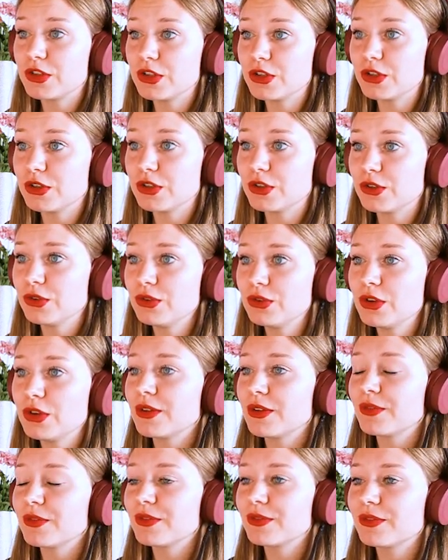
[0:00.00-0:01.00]
view.
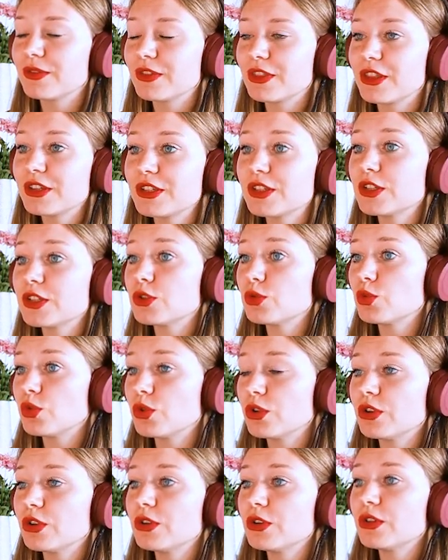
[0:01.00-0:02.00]
And this is
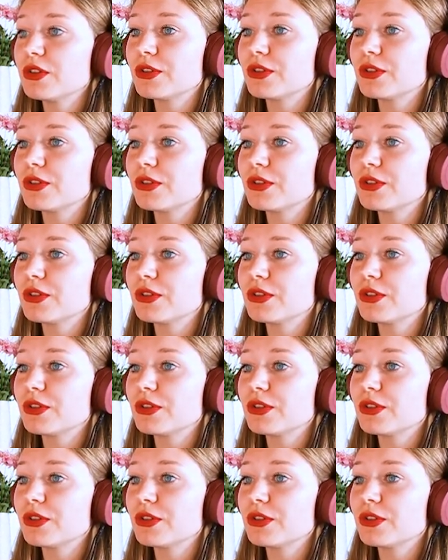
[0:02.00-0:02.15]
where